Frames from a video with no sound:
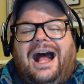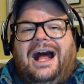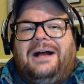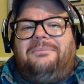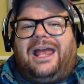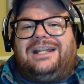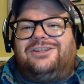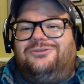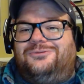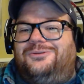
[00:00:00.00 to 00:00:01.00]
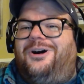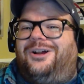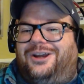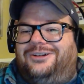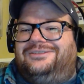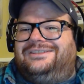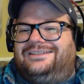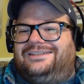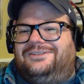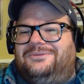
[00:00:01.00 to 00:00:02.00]
and it's a dual auto,
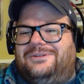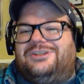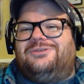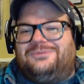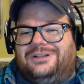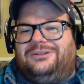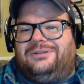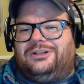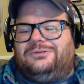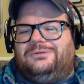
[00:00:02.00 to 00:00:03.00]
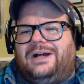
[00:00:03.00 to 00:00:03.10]
which is really, really cool.